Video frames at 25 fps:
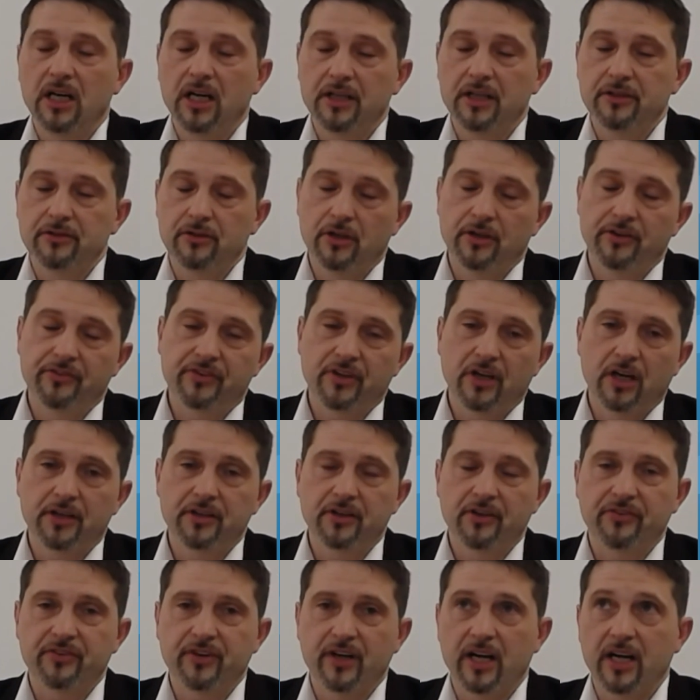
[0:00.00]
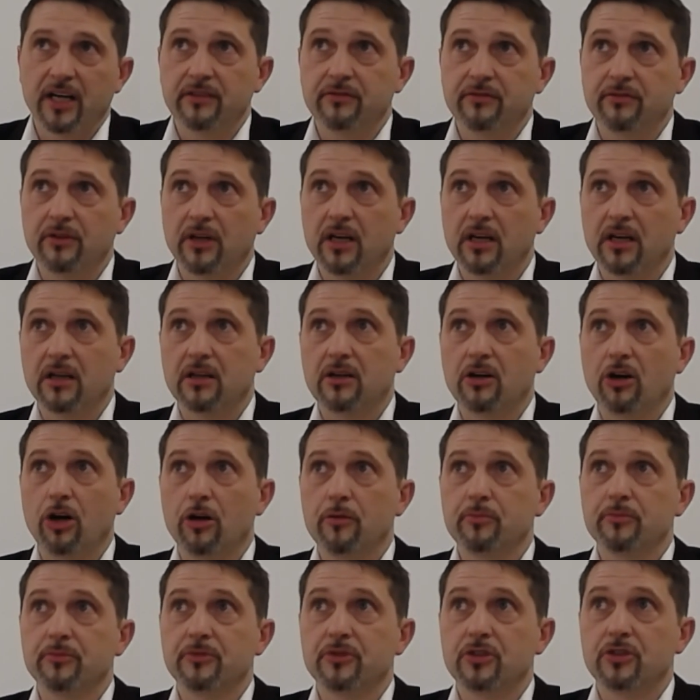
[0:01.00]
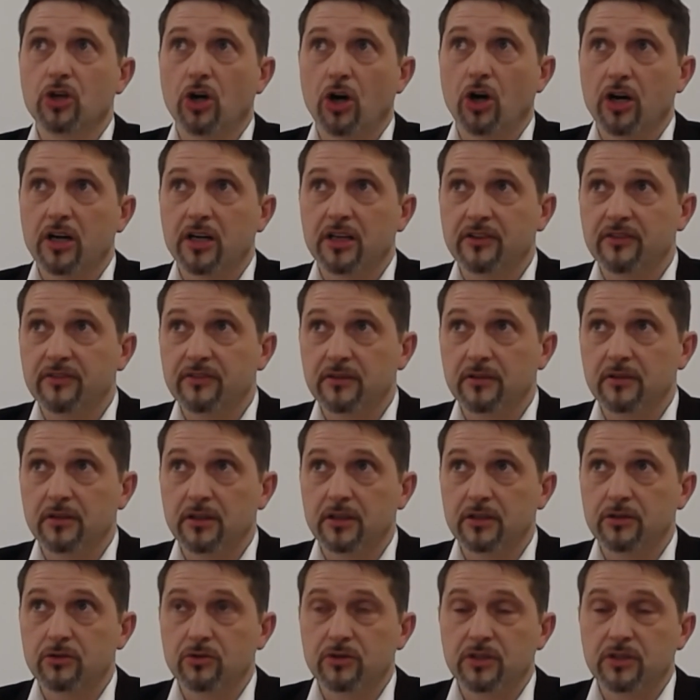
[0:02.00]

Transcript: and on the other side were carbon targets uh,